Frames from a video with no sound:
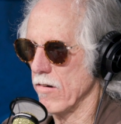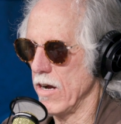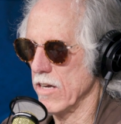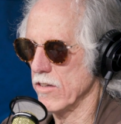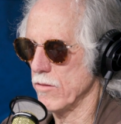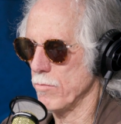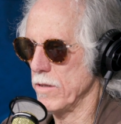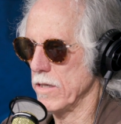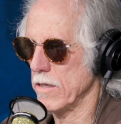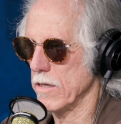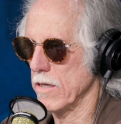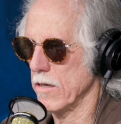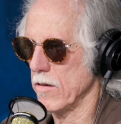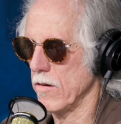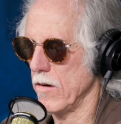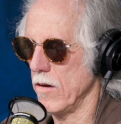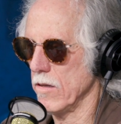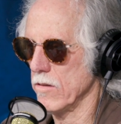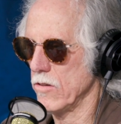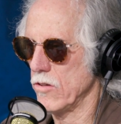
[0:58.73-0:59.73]
Crosby can
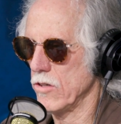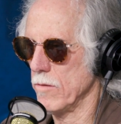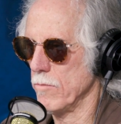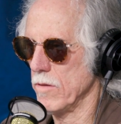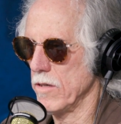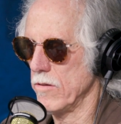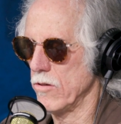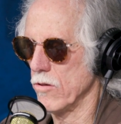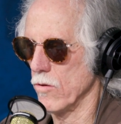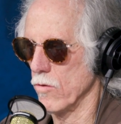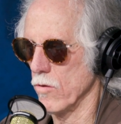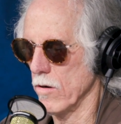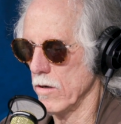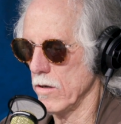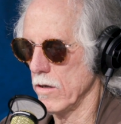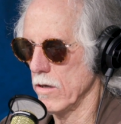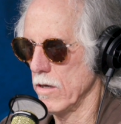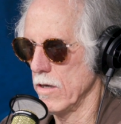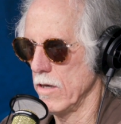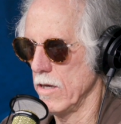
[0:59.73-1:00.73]
call Jim a
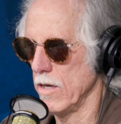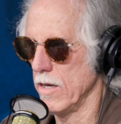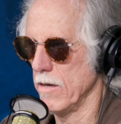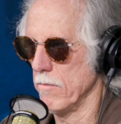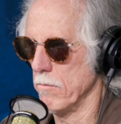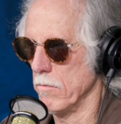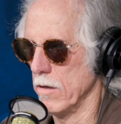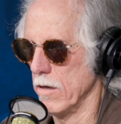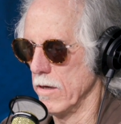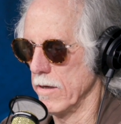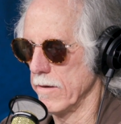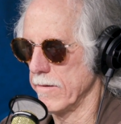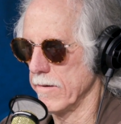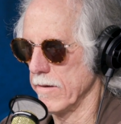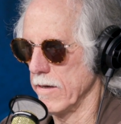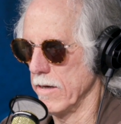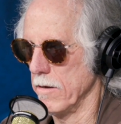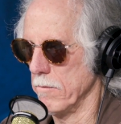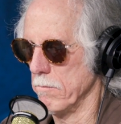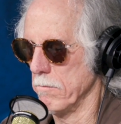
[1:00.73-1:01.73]
dork, but
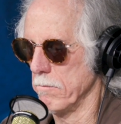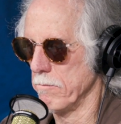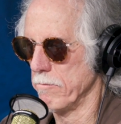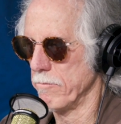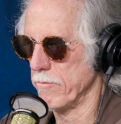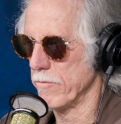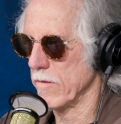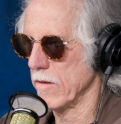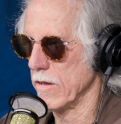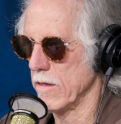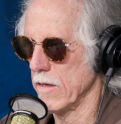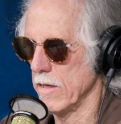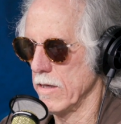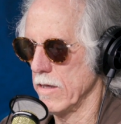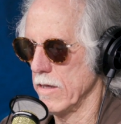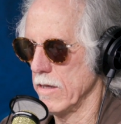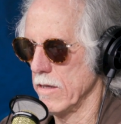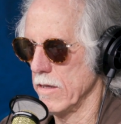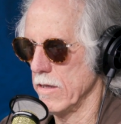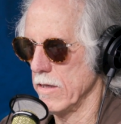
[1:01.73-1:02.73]
um,
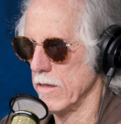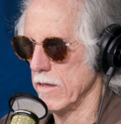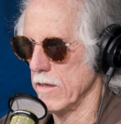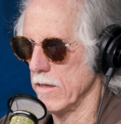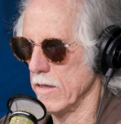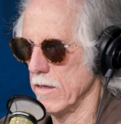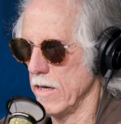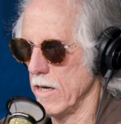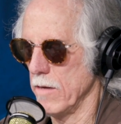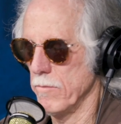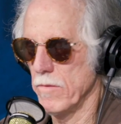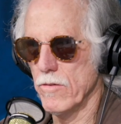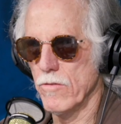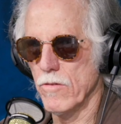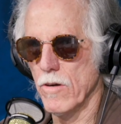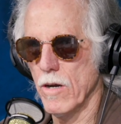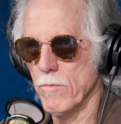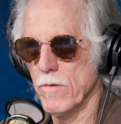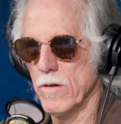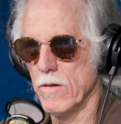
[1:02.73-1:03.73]
uh, I'm the
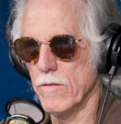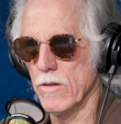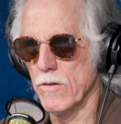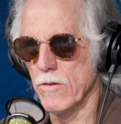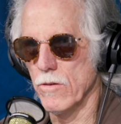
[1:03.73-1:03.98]
drummer in